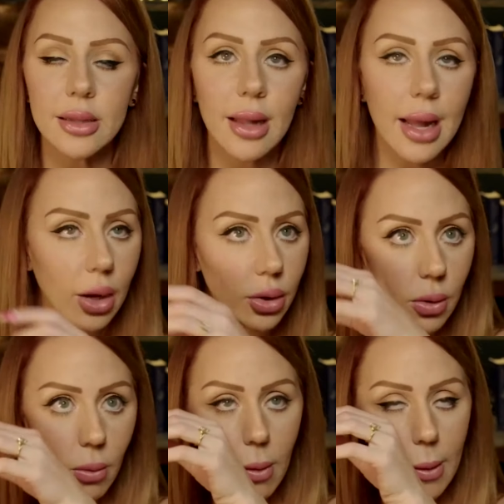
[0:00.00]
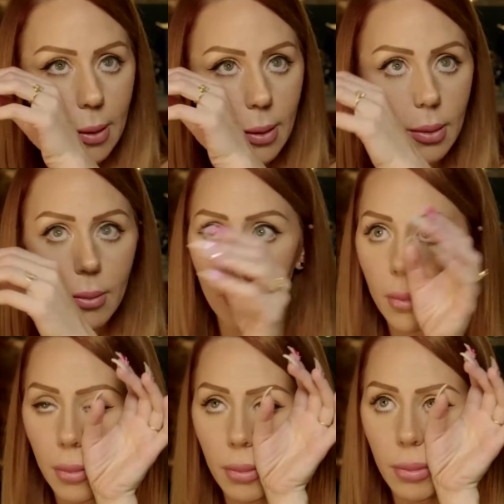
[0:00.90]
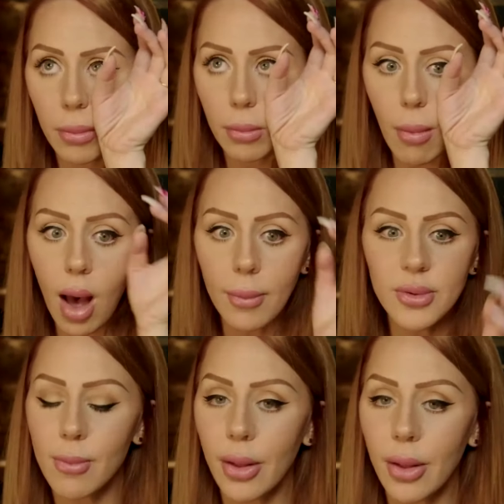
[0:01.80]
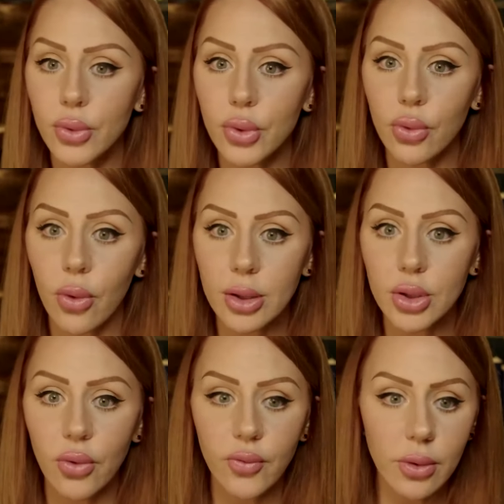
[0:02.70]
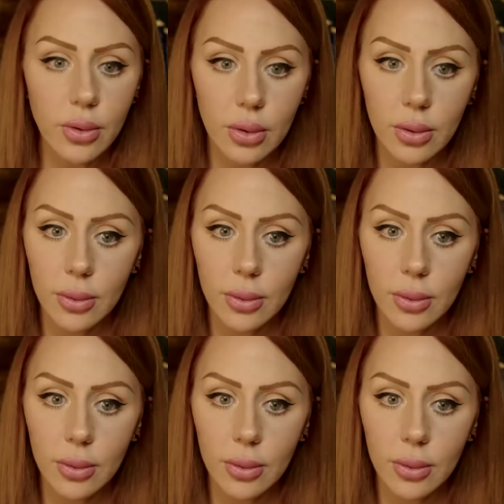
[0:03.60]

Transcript: is like your mom's mother crossed over?